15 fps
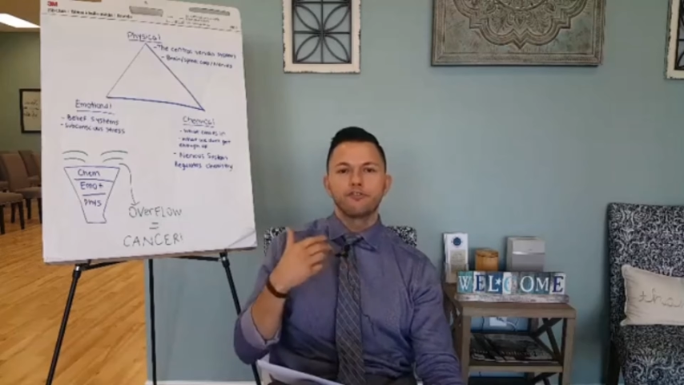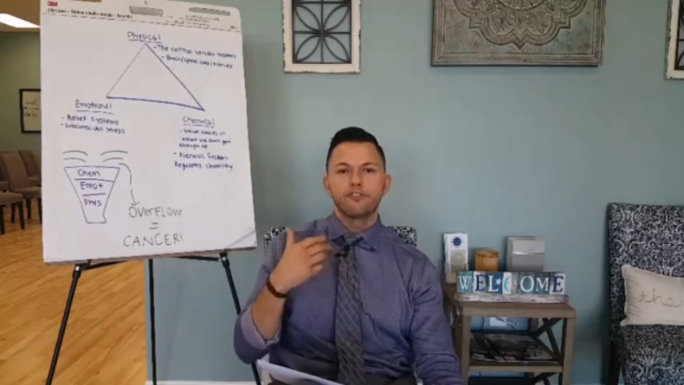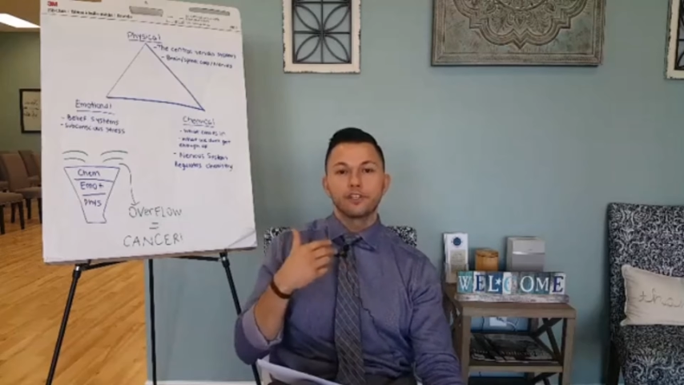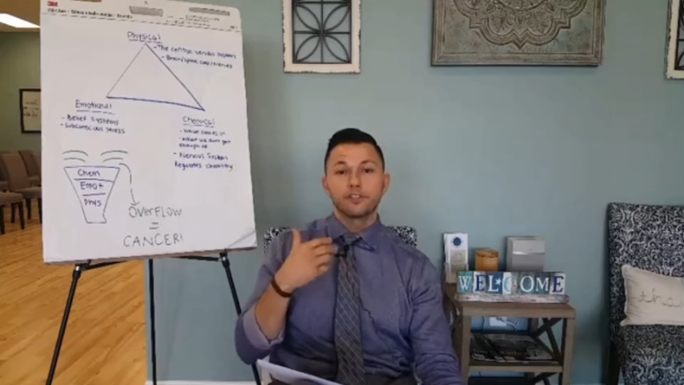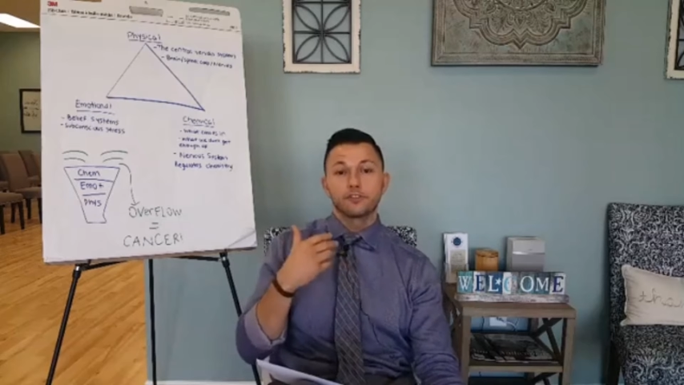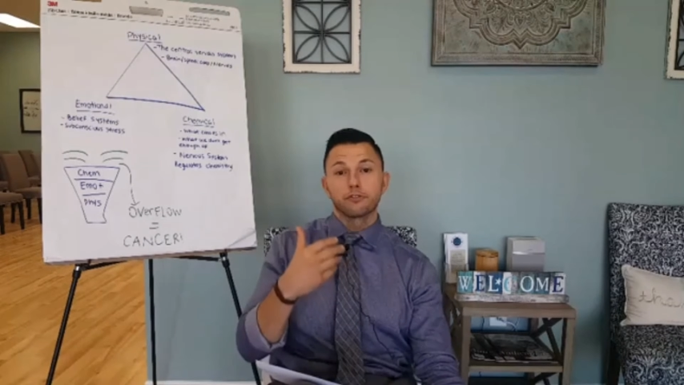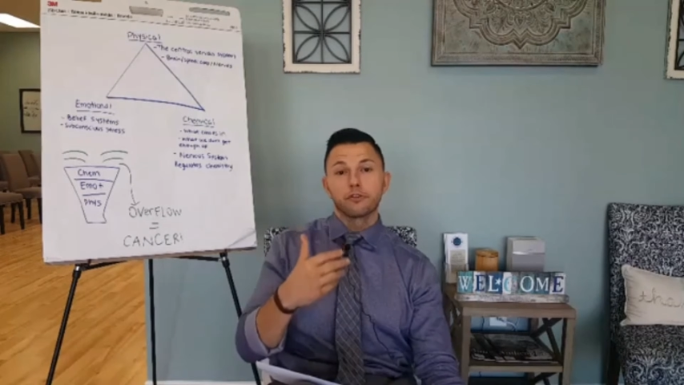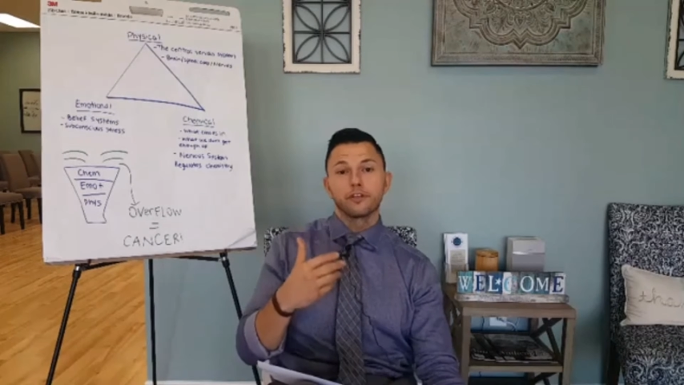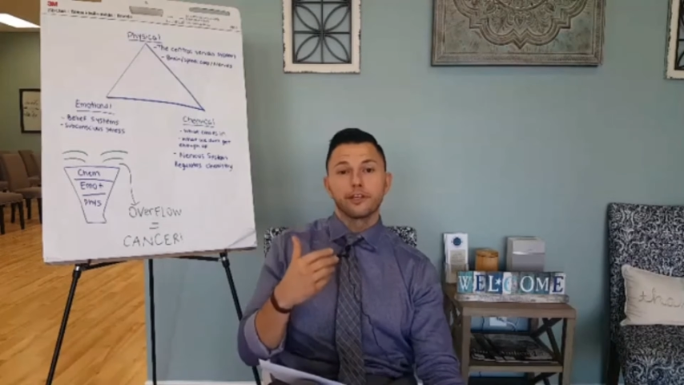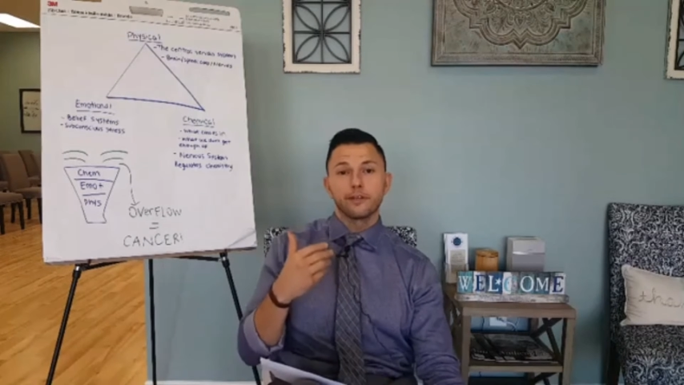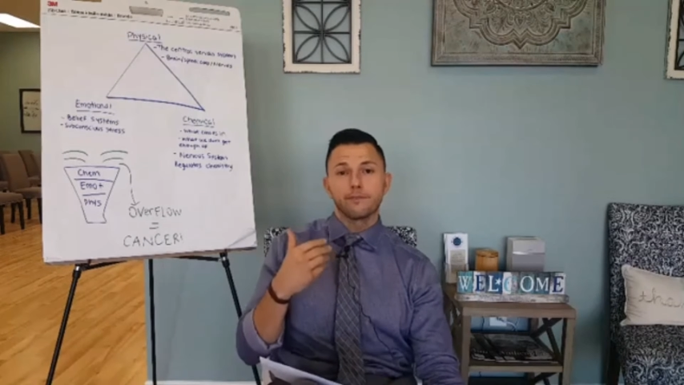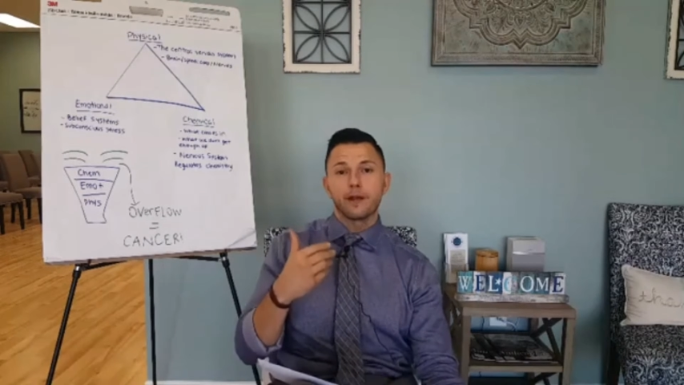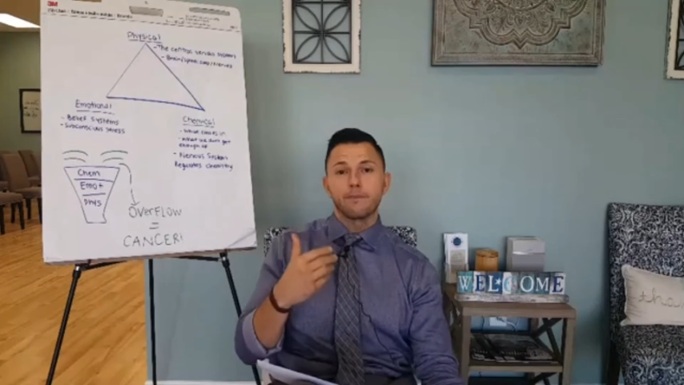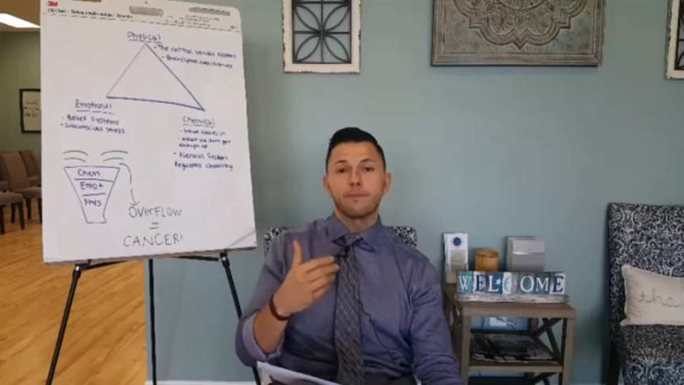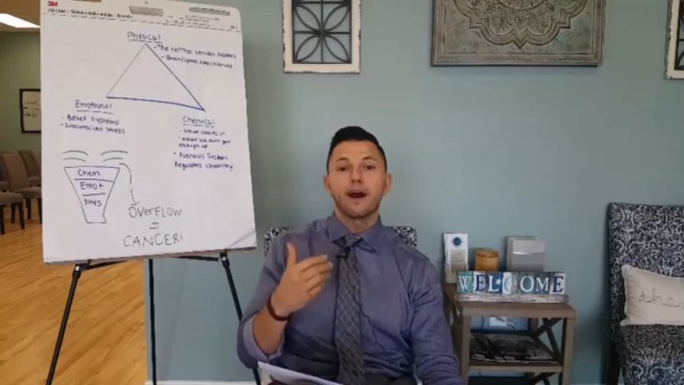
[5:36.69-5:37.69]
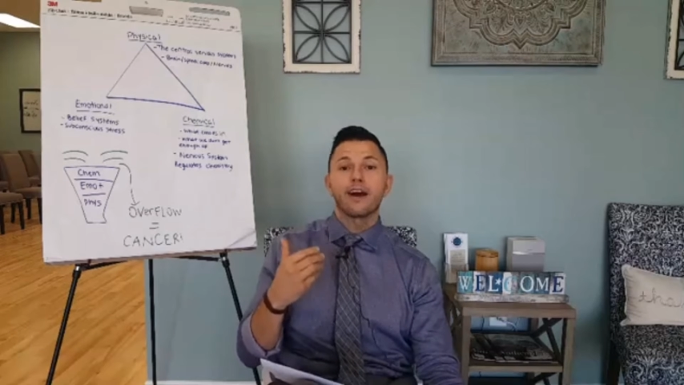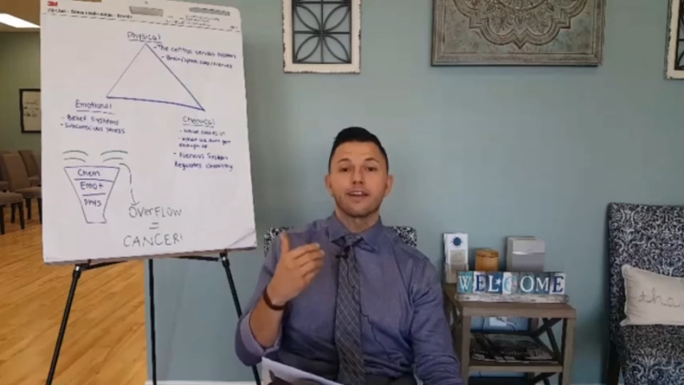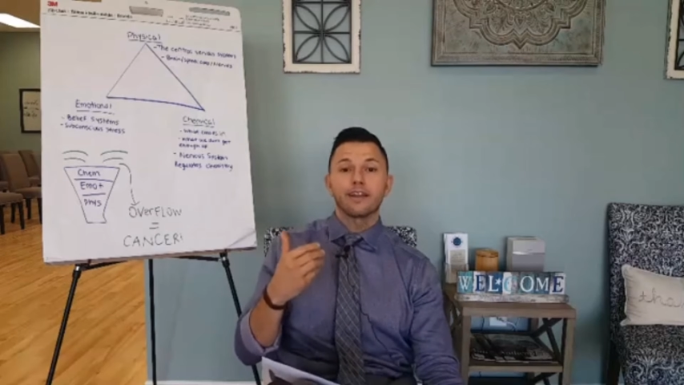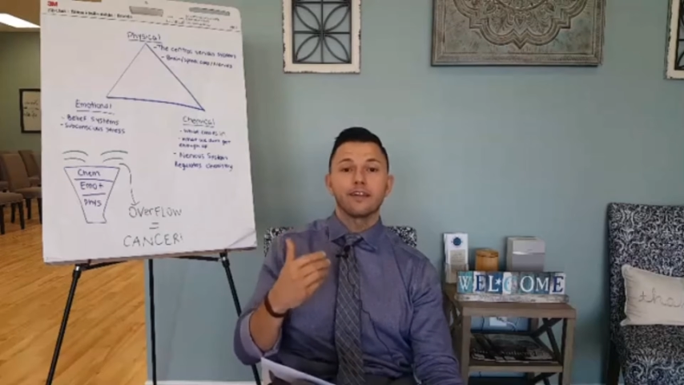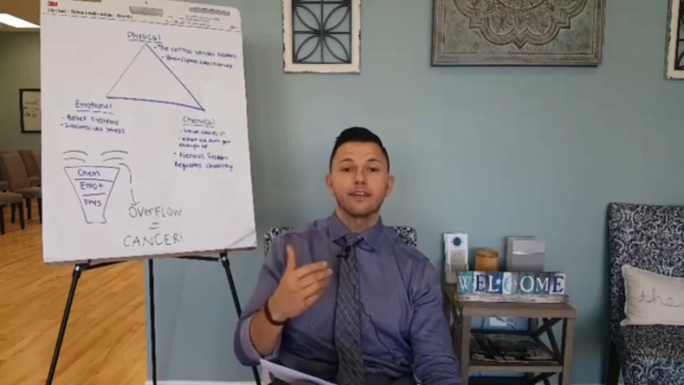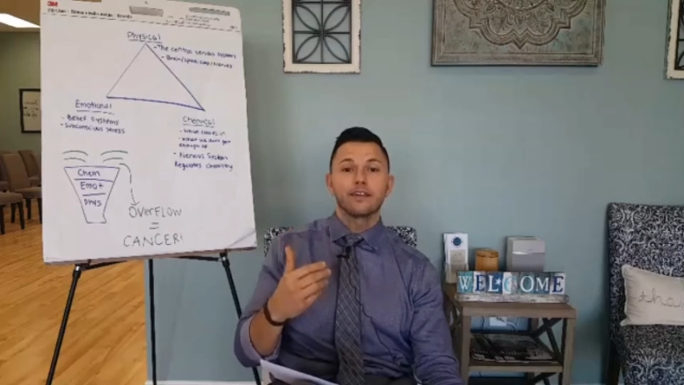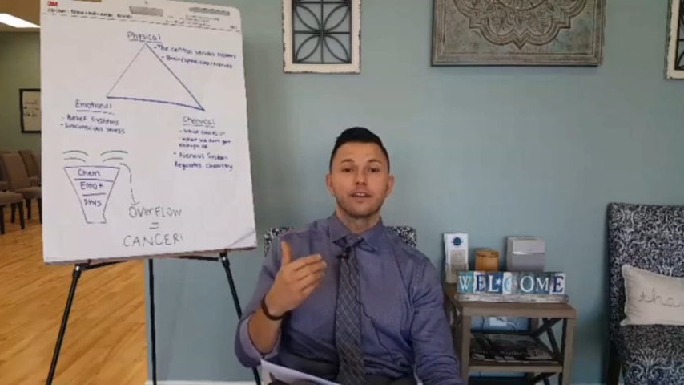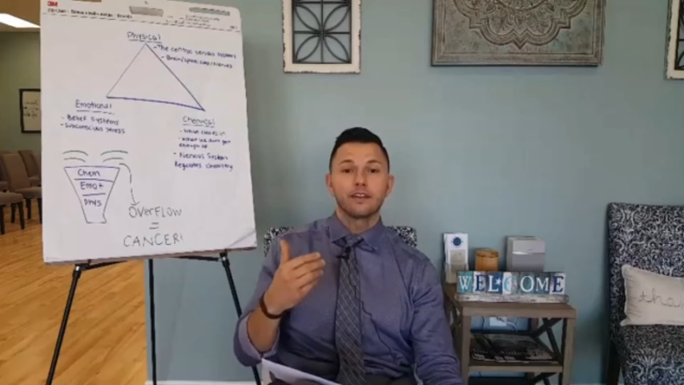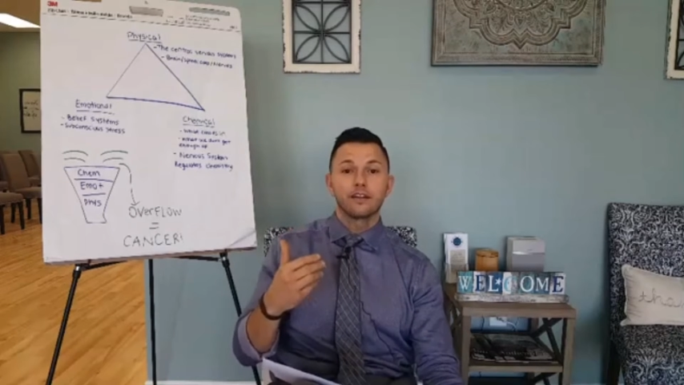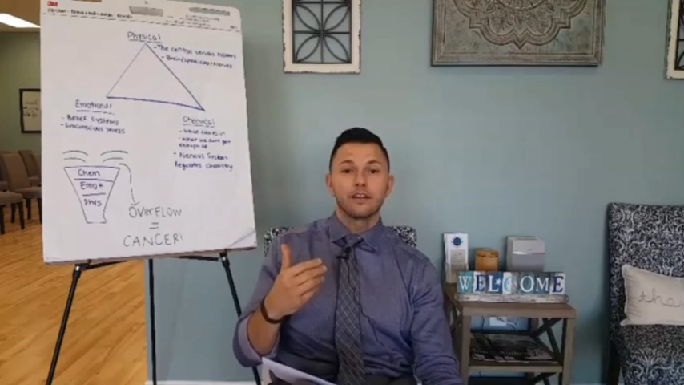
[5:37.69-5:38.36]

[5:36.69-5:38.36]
viscerally in my body.